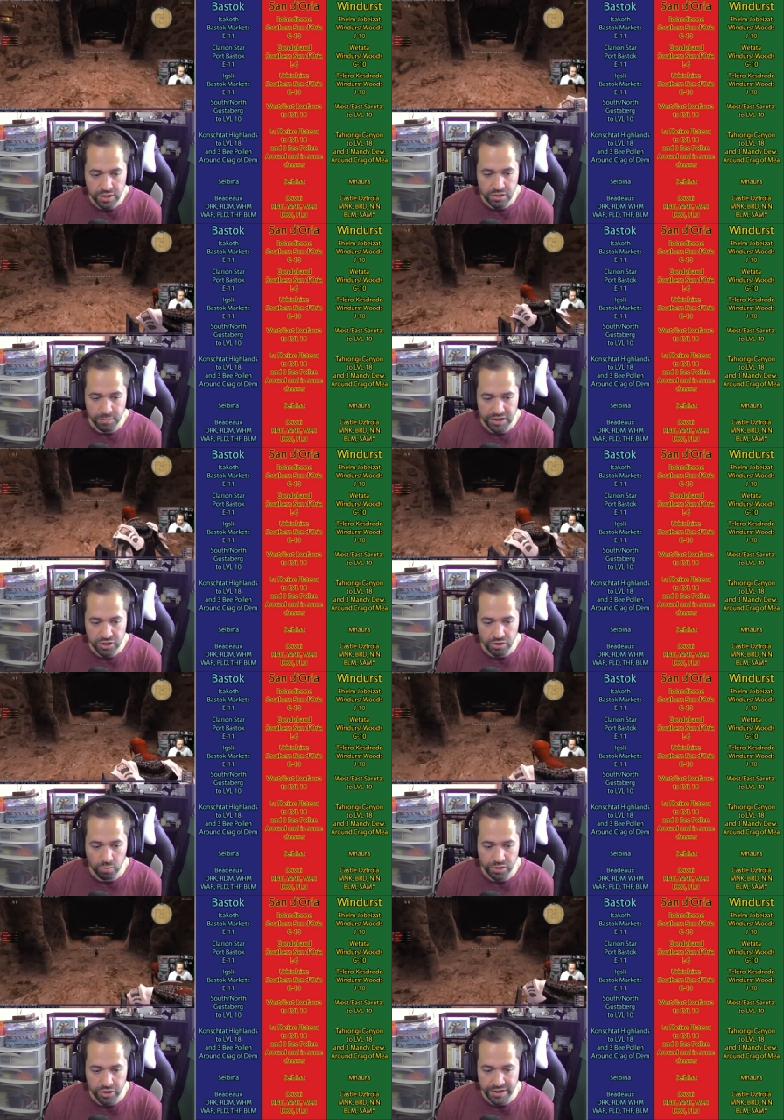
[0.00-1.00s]
So make sure
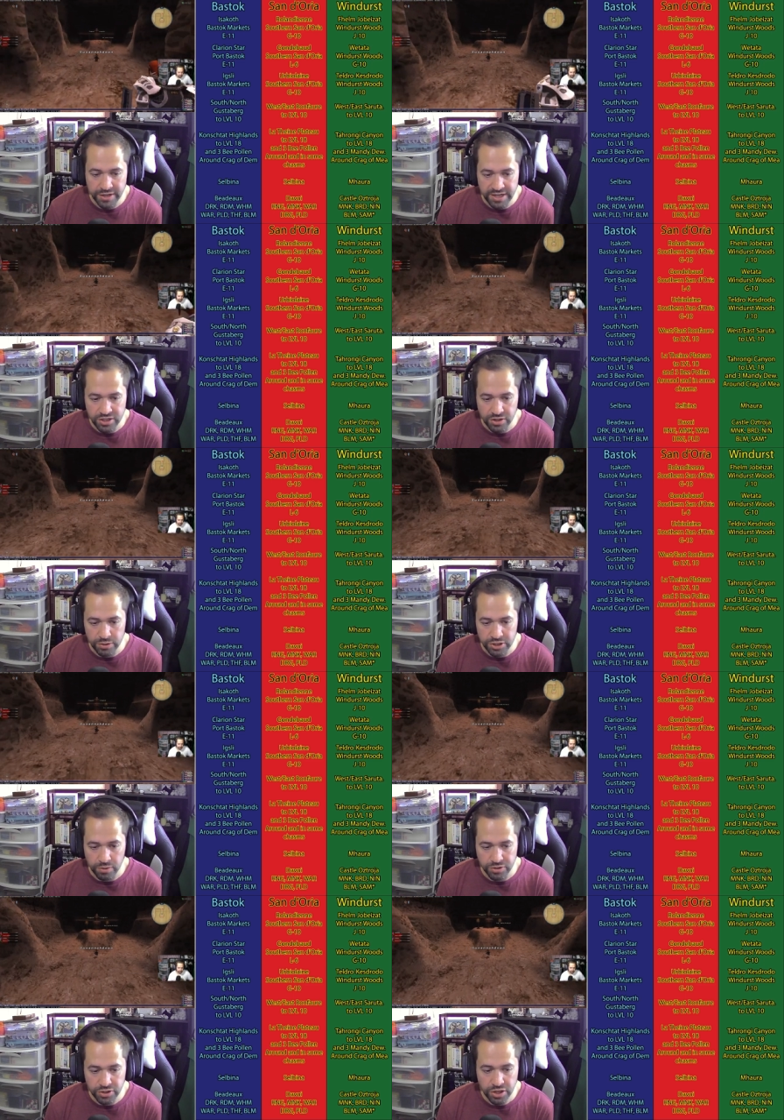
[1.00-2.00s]
when you're in each of those
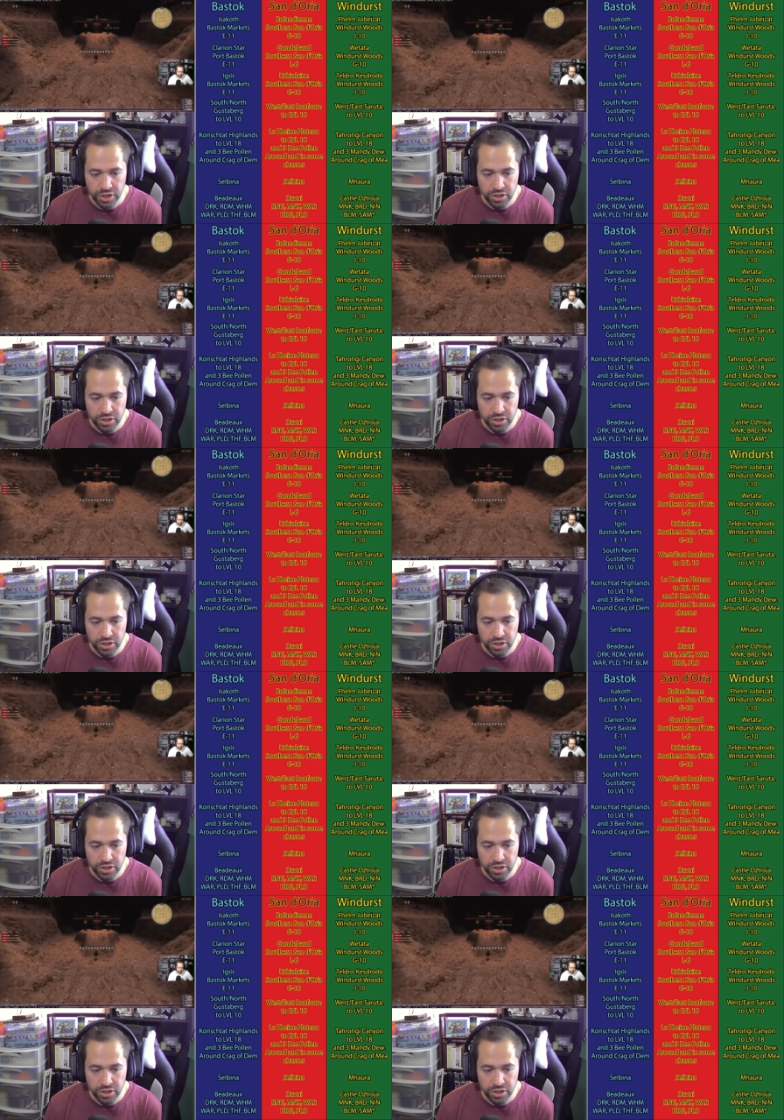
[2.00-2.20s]
zones,